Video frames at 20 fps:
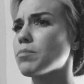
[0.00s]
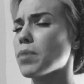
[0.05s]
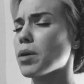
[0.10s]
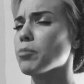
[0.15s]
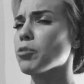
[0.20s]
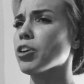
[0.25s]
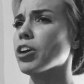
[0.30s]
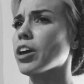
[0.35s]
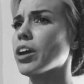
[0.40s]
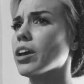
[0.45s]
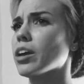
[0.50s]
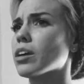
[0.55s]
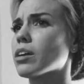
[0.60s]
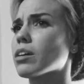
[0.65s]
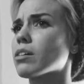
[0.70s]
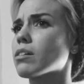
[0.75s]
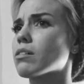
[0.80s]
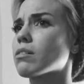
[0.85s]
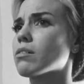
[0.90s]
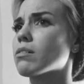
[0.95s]
Memory.
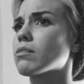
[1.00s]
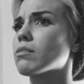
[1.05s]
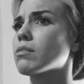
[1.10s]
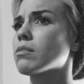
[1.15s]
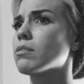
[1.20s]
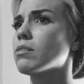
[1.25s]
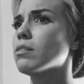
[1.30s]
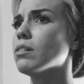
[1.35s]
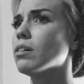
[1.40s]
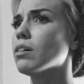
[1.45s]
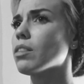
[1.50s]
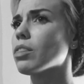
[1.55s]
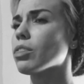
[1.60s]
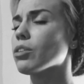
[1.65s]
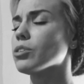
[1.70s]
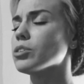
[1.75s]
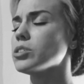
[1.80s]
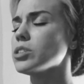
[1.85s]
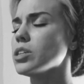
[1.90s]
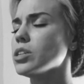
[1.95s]

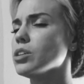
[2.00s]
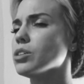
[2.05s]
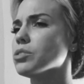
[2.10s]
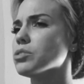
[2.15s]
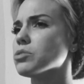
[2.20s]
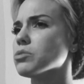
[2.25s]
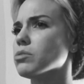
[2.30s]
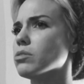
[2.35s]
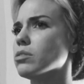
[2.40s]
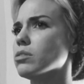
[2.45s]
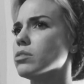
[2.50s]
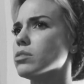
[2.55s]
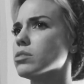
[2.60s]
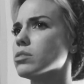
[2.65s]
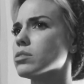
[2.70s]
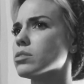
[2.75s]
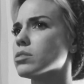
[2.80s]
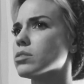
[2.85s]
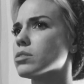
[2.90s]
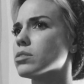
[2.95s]
13 years old.
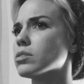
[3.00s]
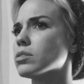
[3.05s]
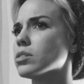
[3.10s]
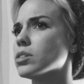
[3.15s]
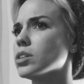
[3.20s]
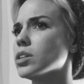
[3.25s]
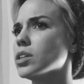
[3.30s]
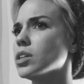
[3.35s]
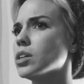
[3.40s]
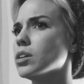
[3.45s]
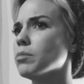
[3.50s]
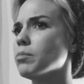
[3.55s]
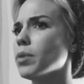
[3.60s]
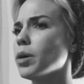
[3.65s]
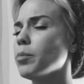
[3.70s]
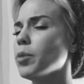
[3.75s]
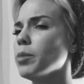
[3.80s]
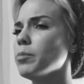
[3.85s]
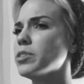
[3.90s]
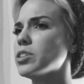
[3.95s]

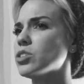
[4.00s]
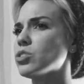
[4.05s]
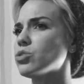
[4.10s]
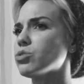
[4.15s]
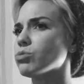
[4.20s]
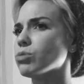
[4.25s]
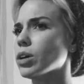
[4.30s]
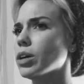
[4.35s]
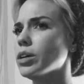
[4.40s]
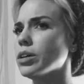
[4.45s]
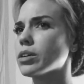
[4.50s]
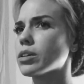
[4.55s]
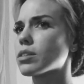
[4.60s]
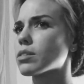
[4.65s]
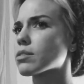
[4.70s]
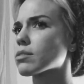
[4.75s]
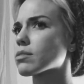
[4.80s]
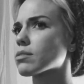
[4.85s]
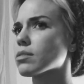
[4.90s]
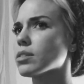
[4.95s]
My mom is drunk
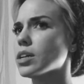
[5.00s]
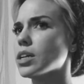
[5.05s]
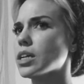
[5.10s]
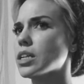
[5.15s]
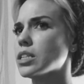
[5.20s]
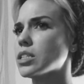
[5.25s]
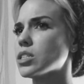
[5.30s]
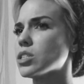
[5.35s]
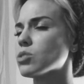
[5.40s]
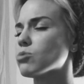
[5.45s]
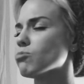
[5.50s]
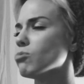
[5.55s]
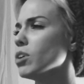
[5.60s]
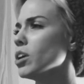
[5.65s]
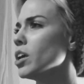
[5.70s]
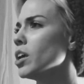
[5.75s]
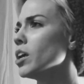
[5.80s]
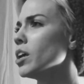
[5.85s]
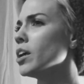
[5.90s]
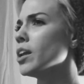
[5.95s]
and
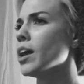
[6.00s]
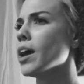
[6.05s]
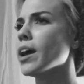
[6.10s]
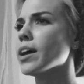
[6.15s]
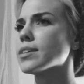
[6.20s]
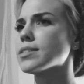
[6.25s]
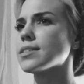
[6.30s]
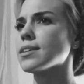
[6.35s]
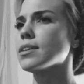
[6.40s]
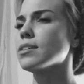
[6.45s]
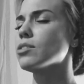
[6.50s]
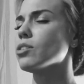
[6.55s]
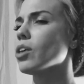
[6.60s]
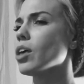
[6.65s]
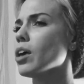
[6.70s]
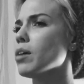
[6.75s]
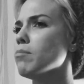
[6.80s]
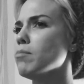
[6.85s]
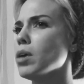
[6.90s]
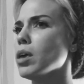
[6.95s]
swinging an axe handle
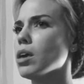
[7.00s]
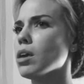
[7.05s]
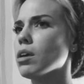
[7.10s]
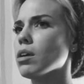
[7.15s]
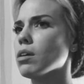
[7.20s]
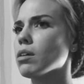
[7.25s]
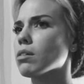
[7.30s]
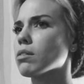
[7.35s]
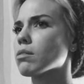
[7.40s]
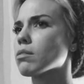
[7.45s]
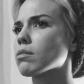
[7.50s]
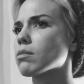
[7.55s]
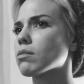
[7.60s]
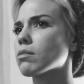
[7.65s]
at me.